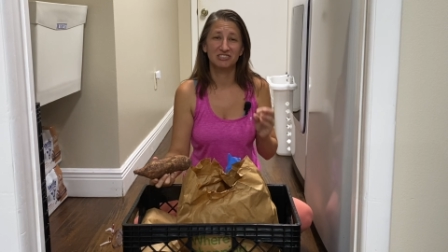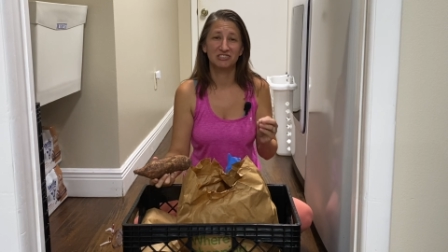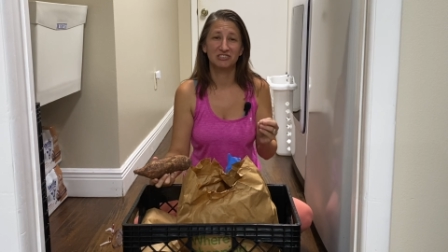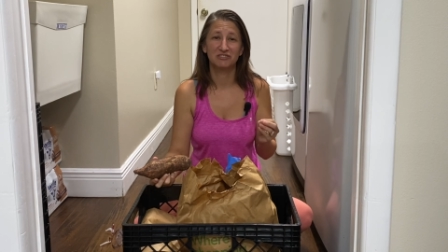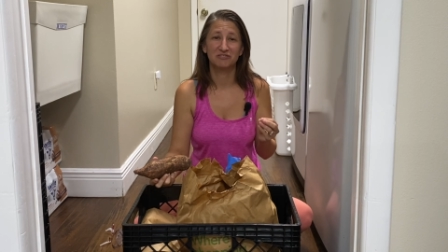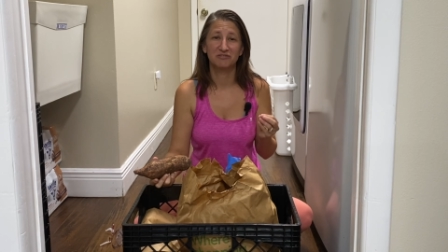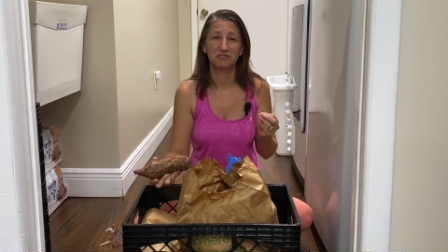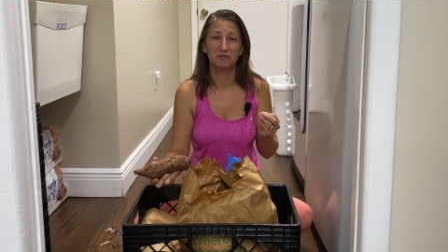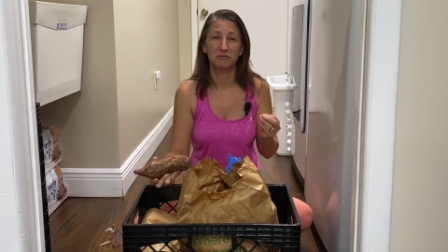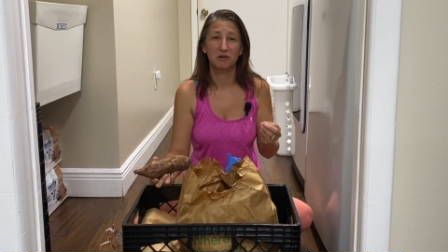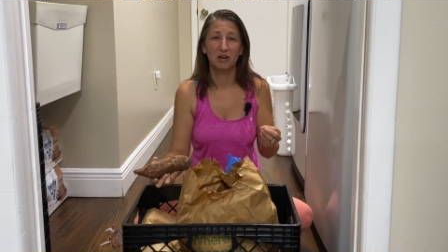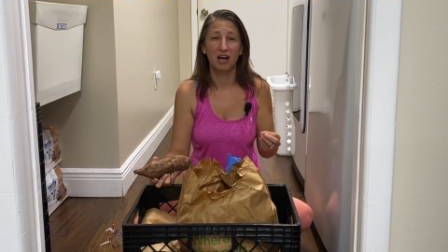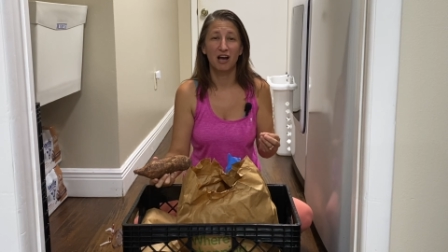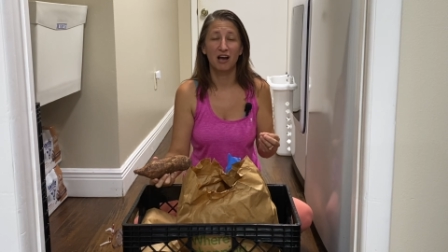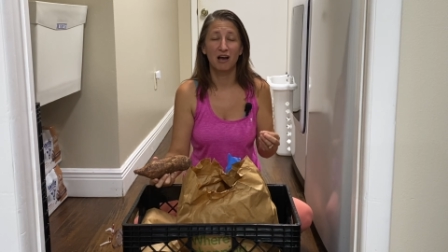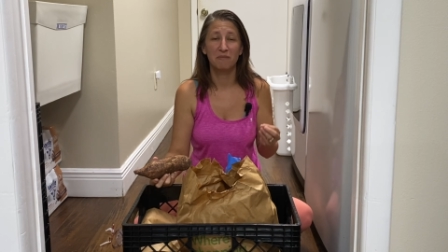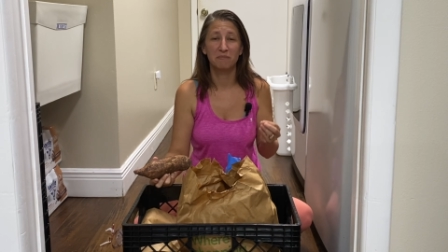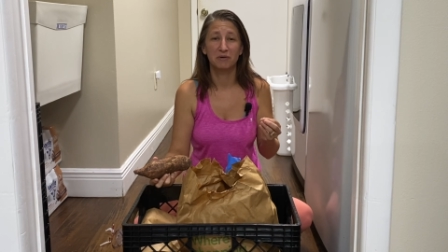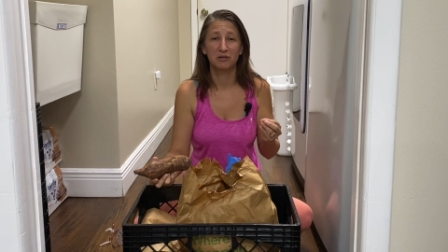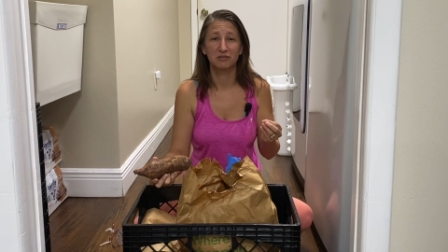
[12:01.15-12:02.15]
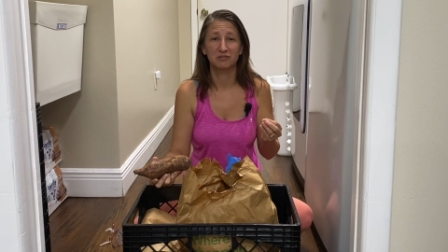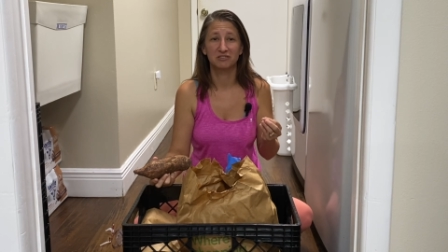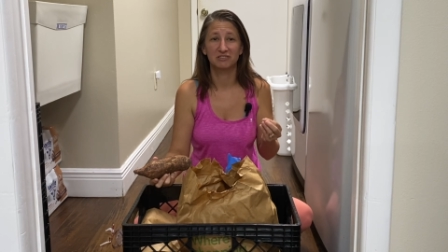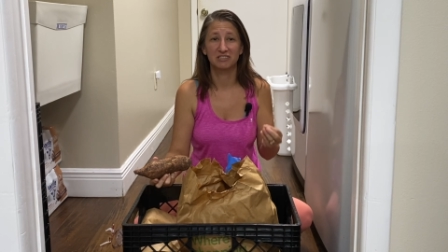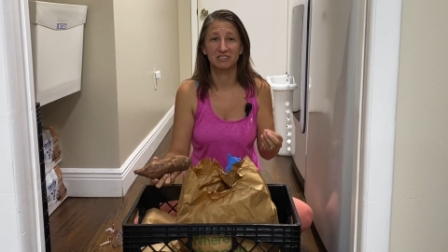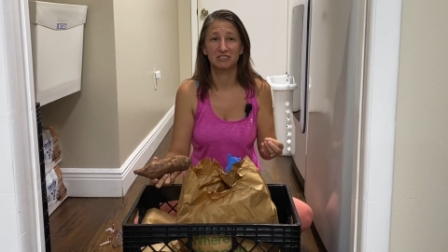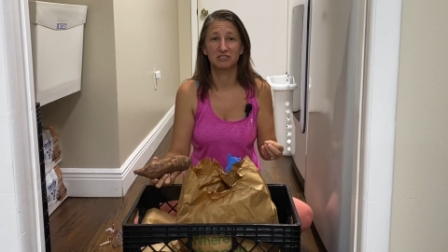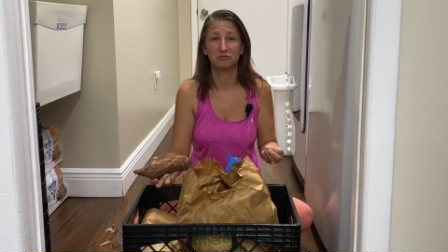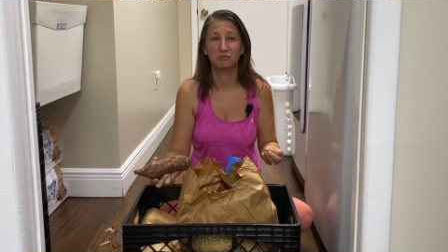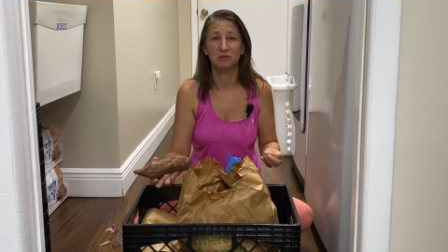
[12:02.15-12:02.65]
you from
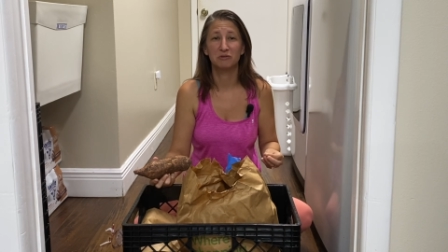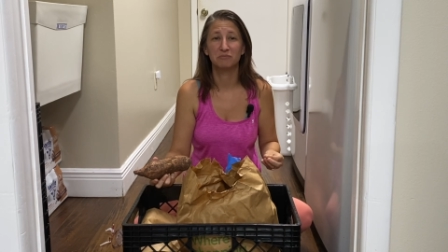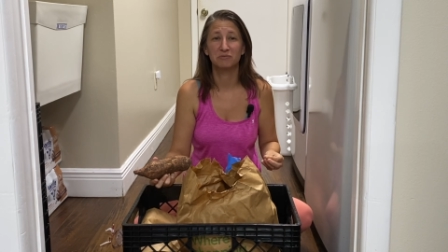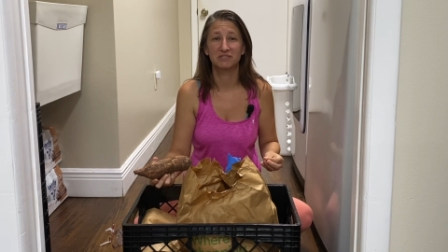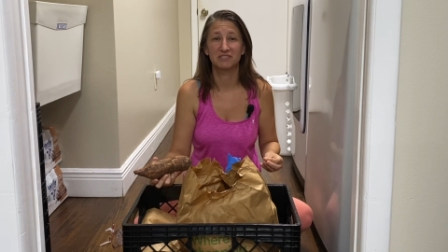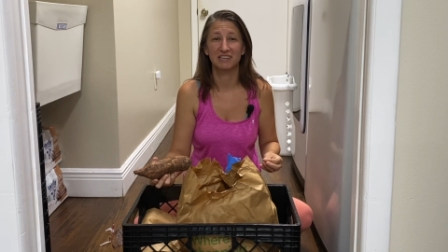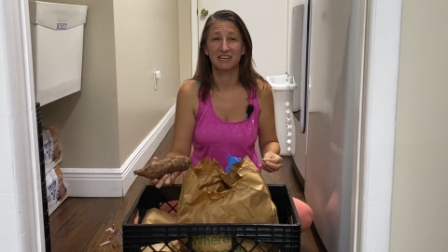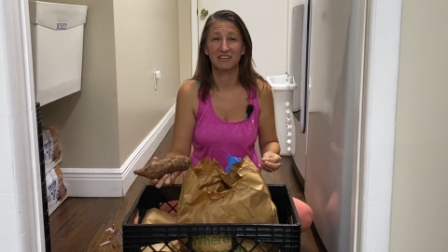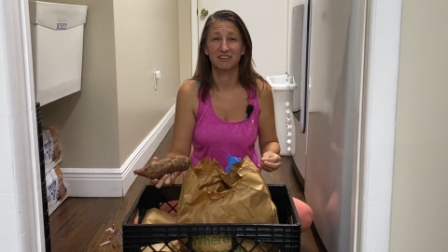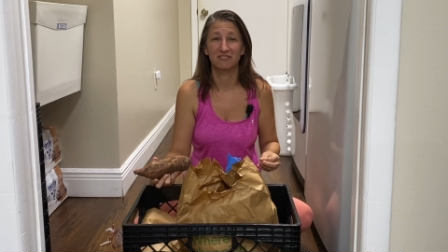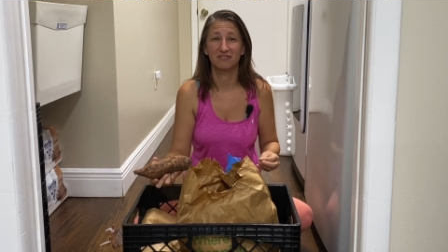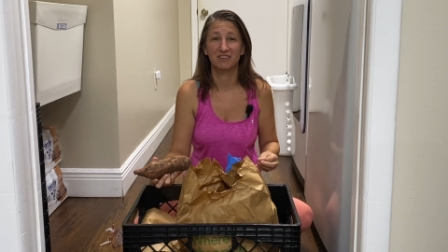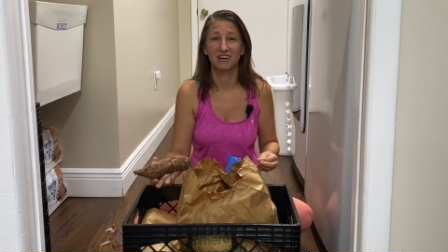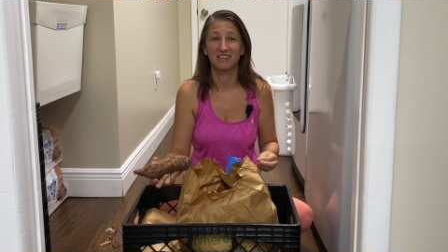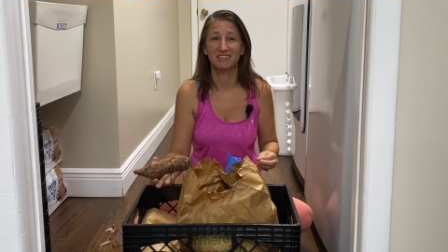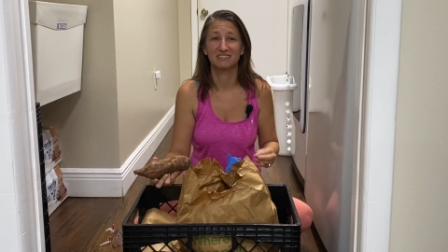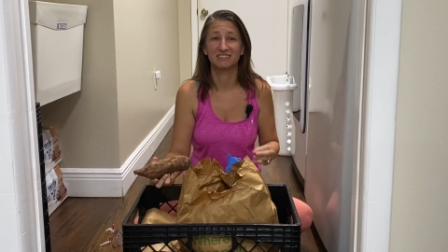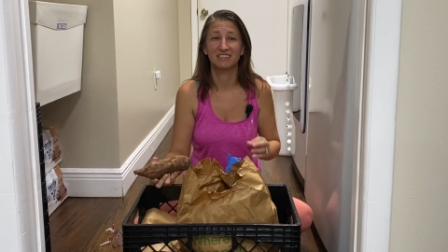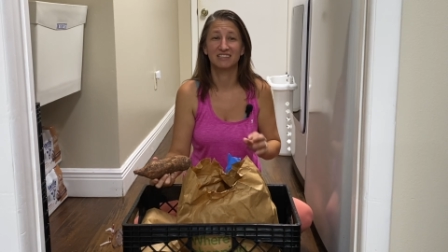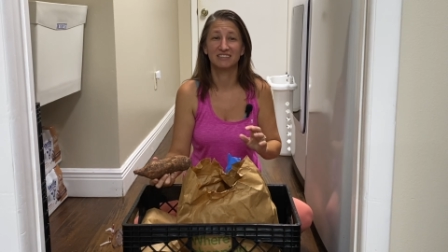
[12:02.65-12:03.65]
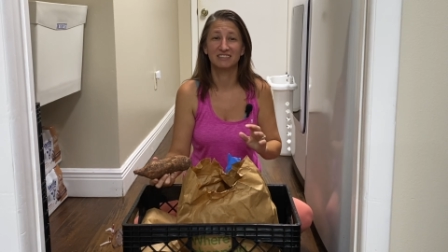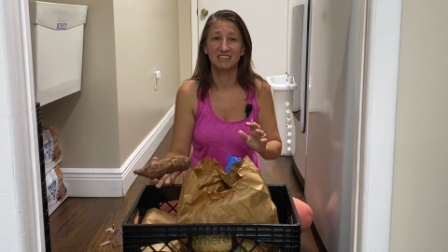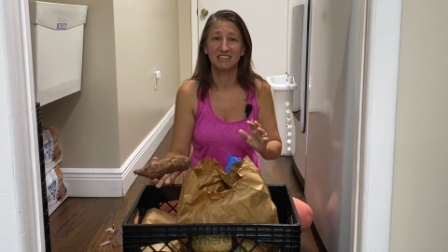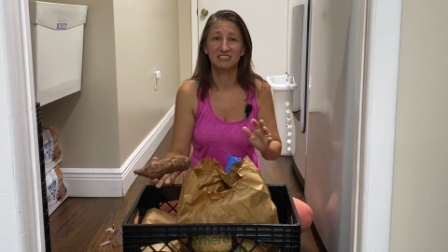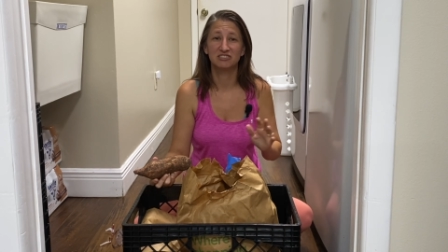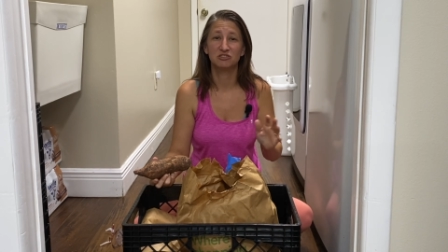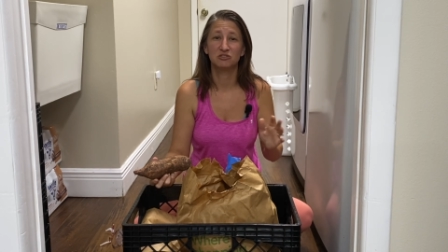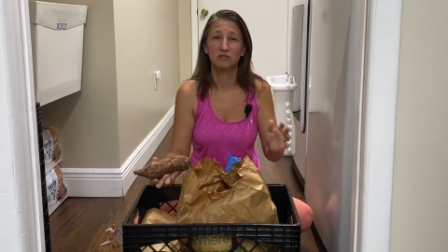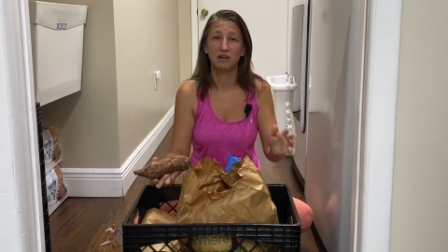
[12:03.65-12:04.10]
composting sweet potato vines unless you